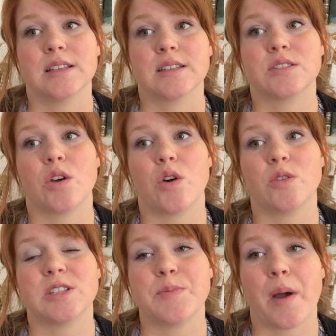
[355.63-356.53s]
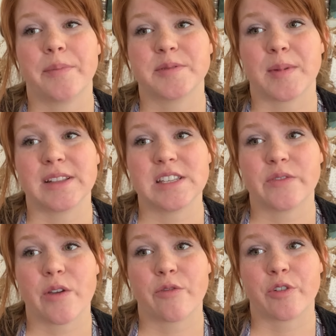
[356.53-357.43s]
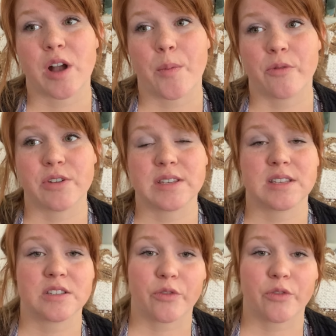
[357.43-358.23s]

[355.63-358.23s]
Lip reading: So Depop's my least favorite for a couple of reasons.